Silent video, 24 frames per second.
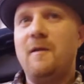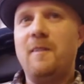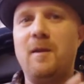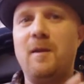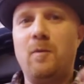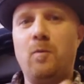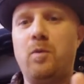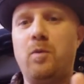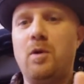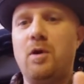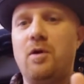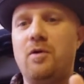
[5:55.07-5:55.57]

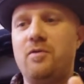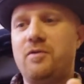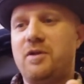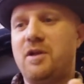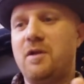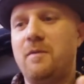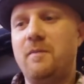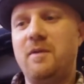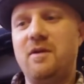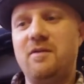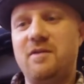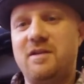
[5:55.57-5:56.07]
the world
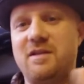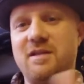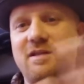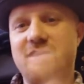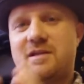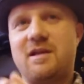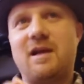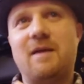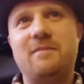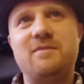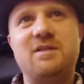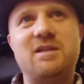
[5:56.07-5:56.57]

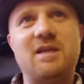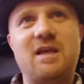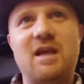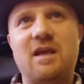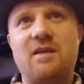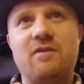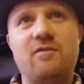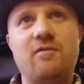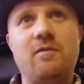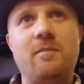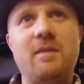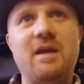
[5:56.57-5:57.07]
communities come
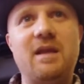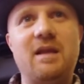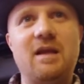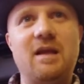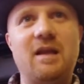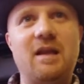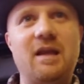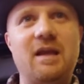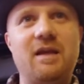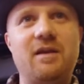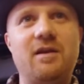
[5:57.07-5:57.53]
together immediately.